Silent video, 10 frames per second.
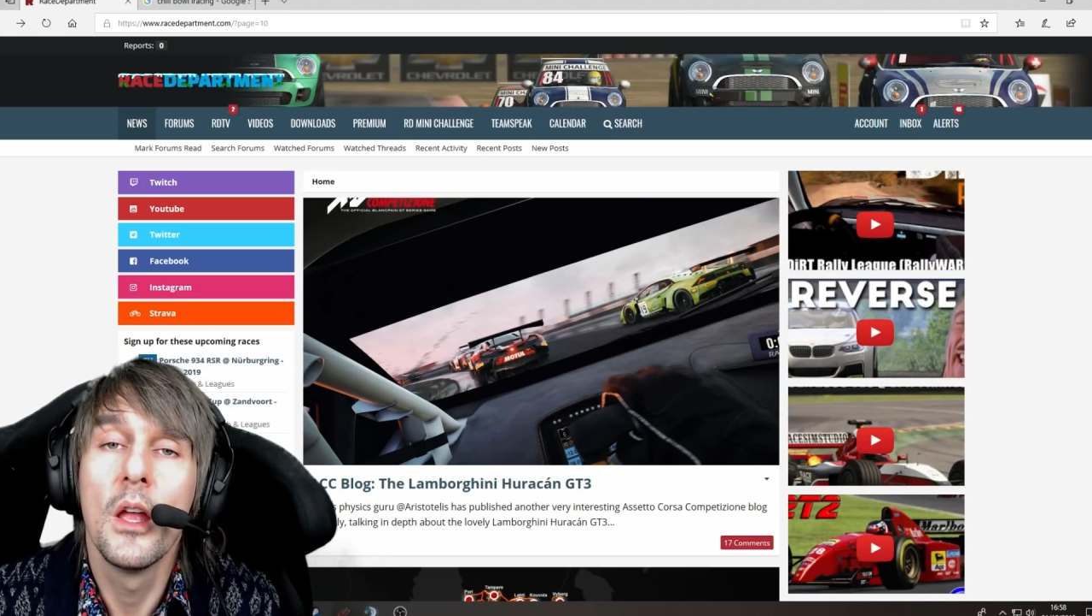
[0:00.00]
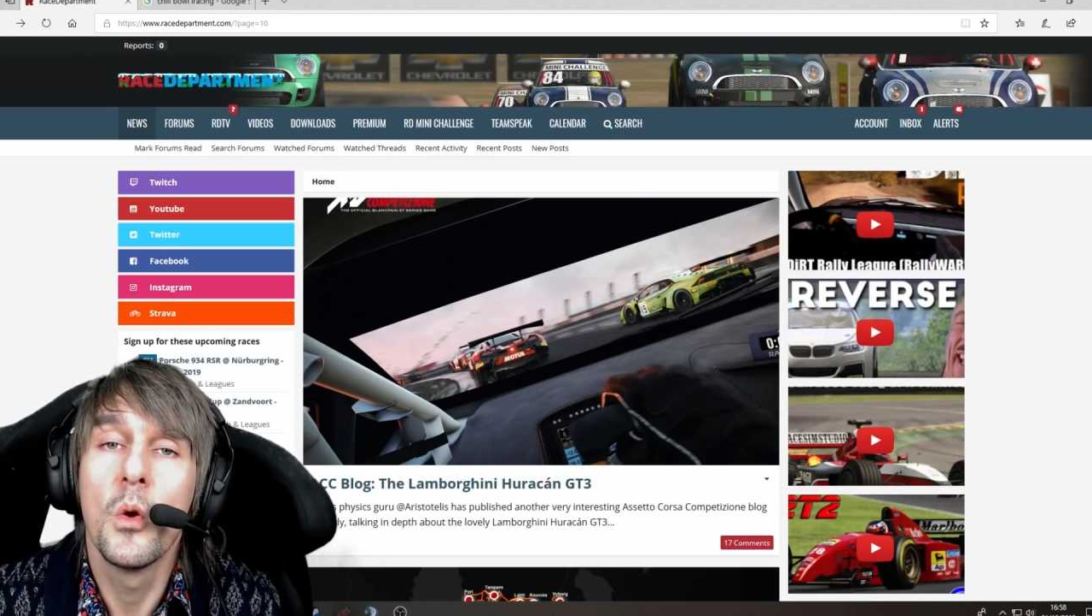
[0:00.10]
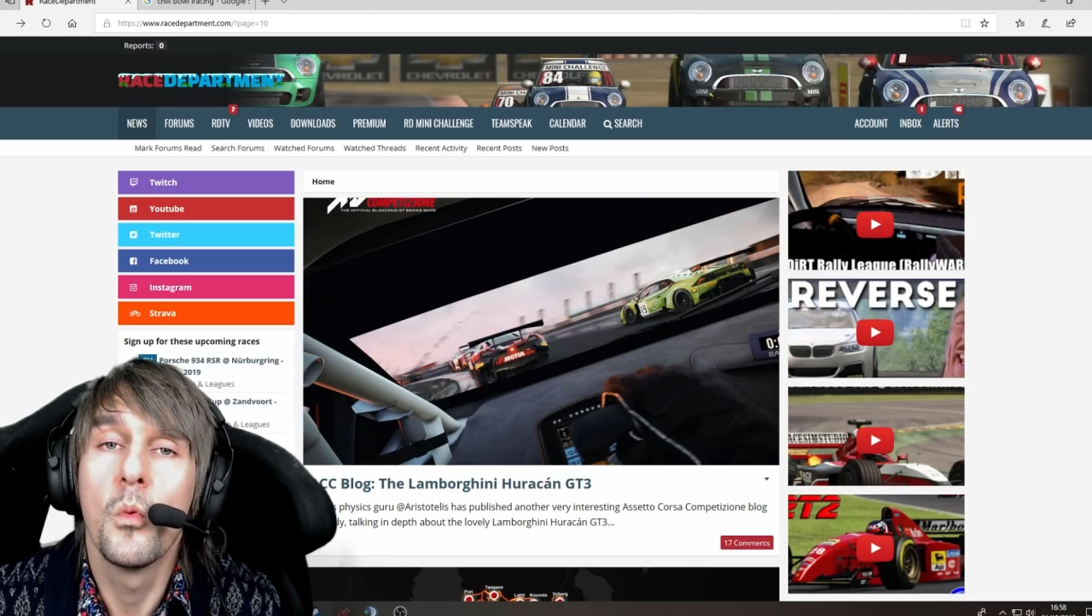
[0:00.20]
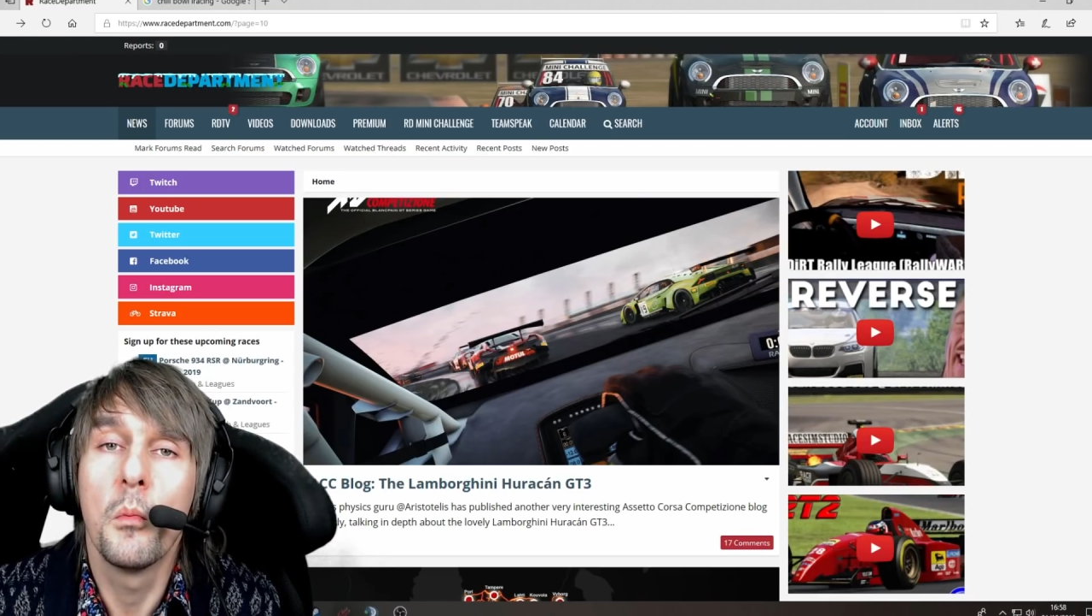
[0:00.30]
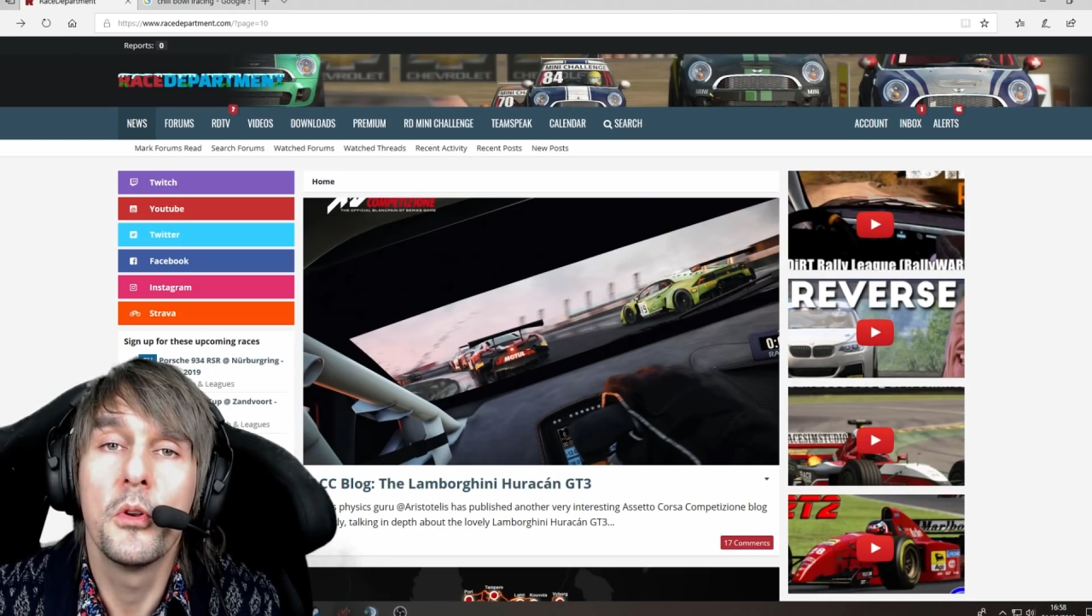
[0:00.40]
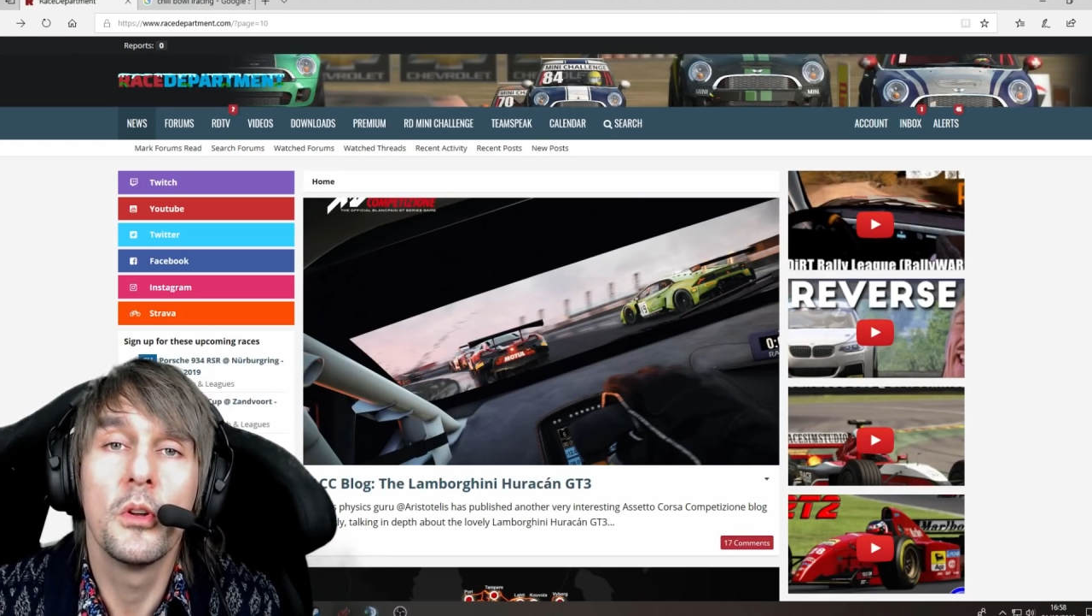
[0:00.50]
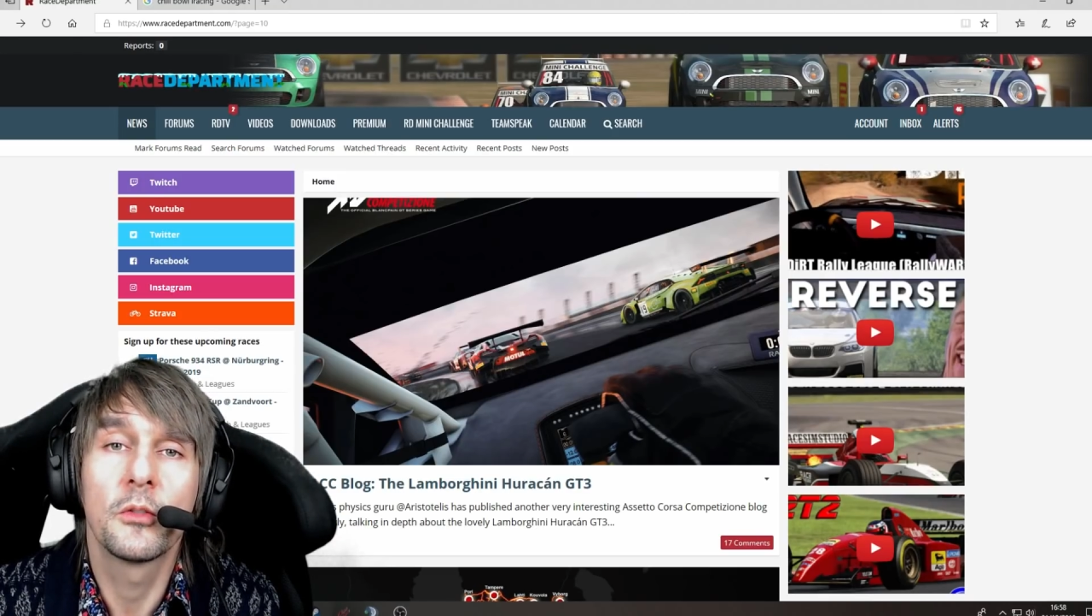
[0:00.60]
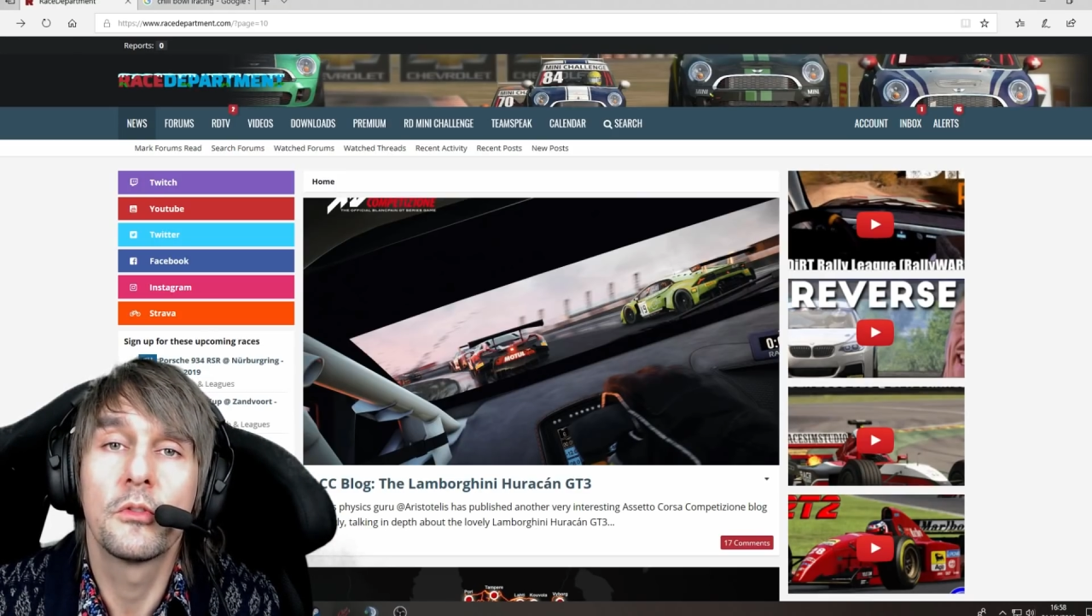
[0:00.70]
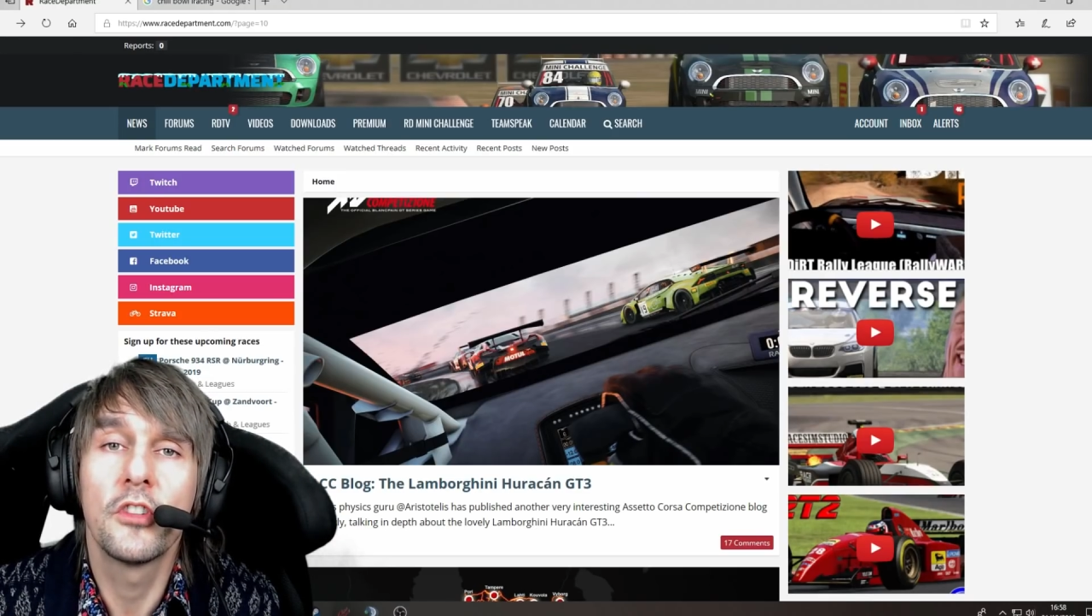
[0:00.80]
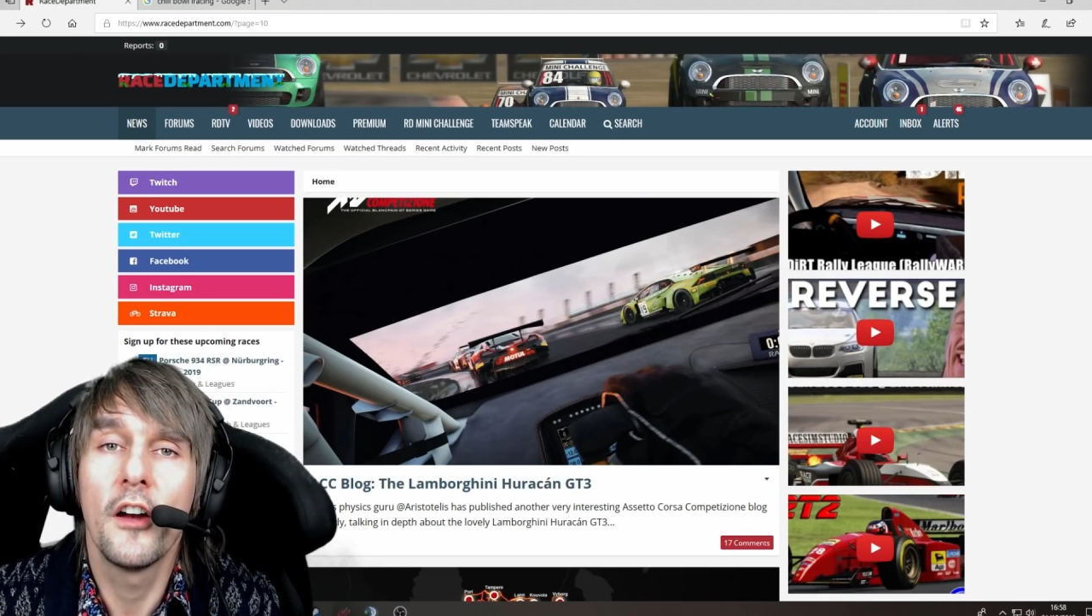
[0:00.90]
We'll be doing
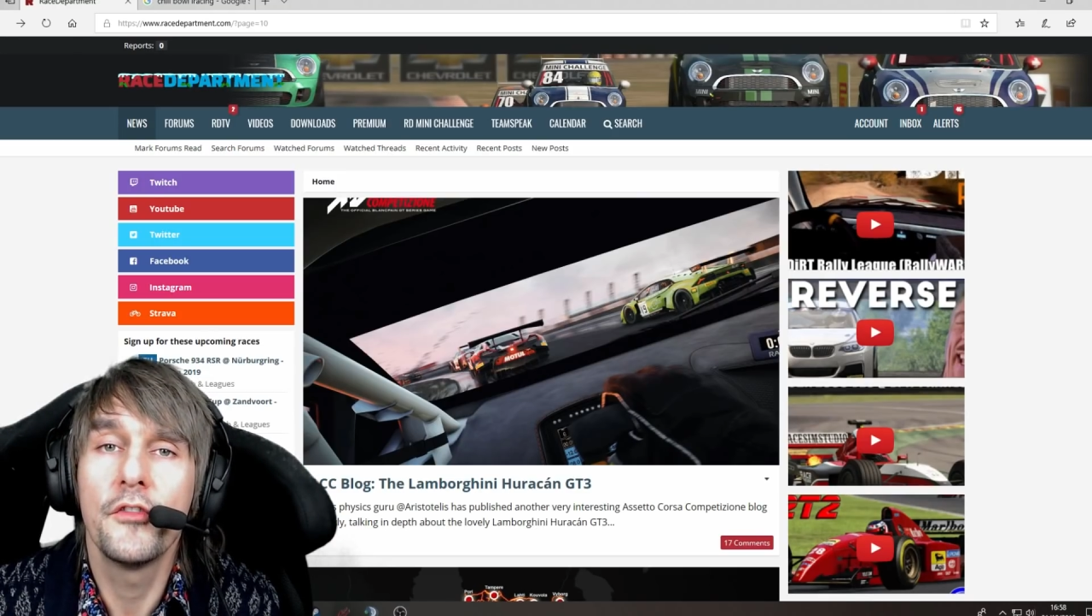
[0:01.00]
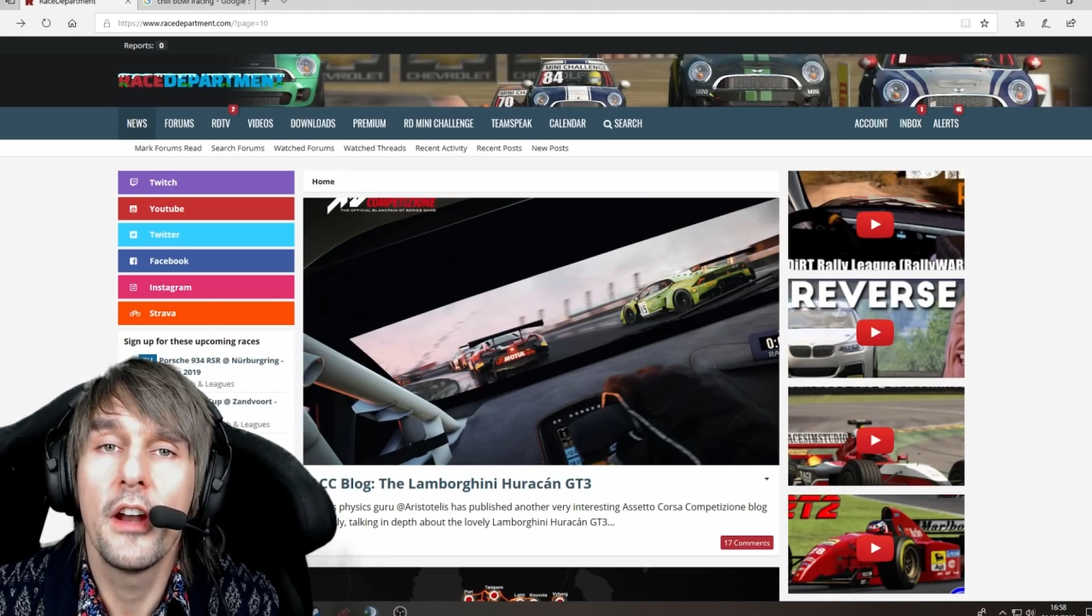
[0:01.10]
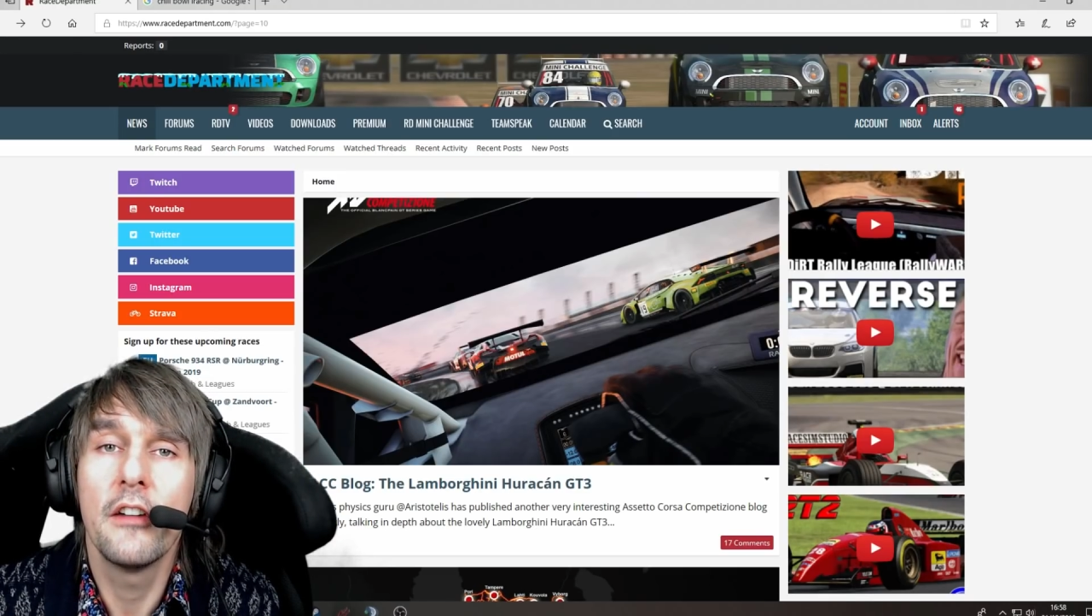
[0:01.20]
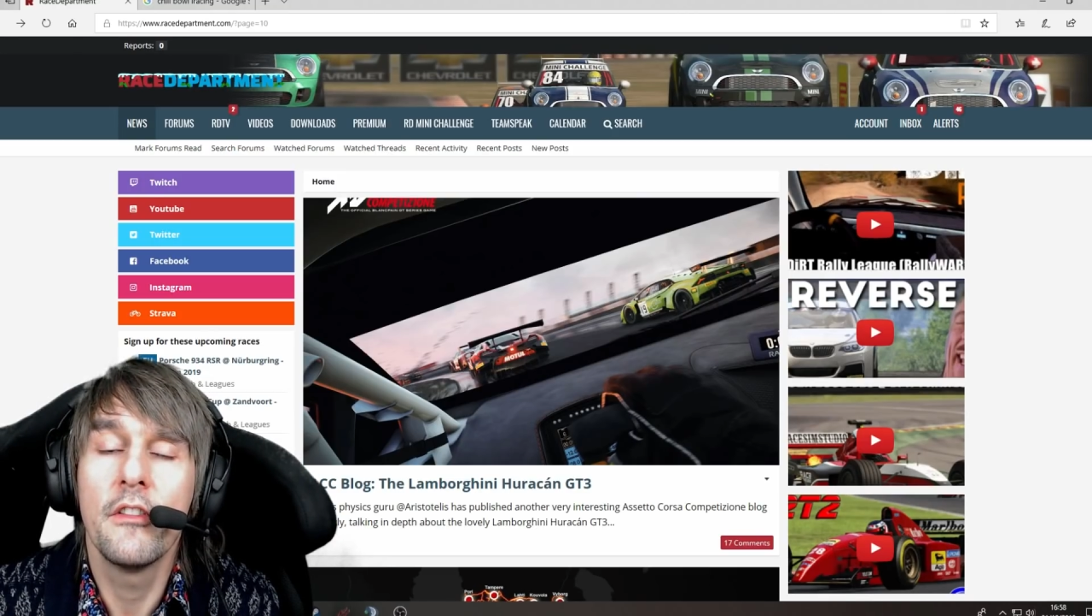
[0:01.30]
some software